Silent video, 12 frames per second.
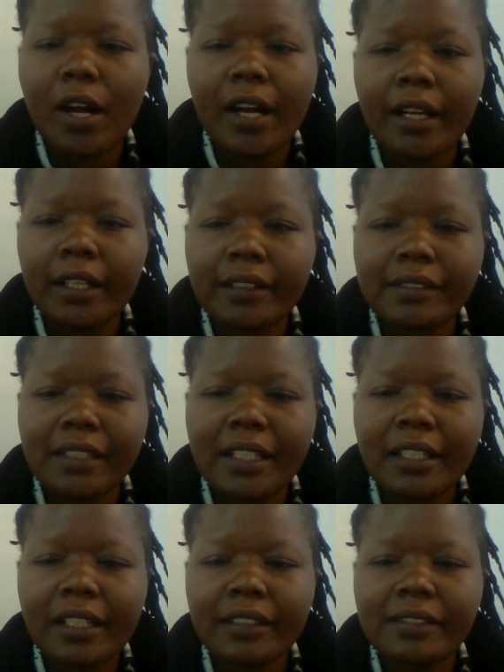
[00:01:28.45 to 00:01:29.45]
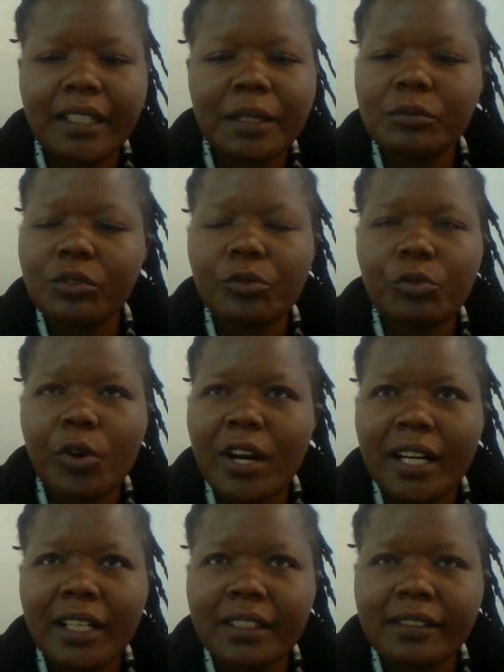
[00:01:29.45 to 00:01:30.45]
works and the schemes of
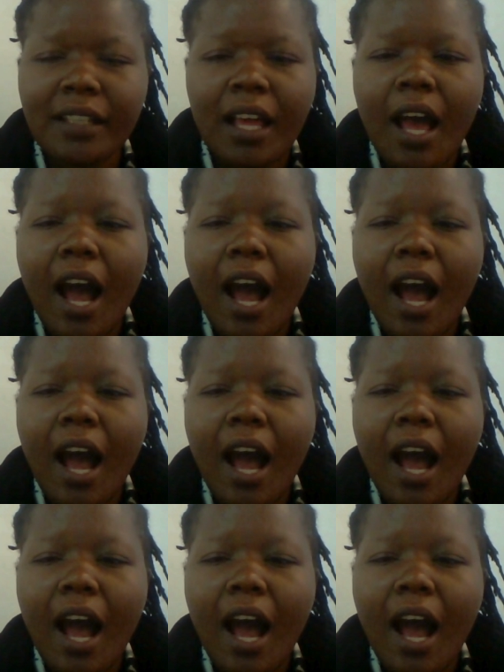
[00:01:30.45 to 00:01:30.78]
works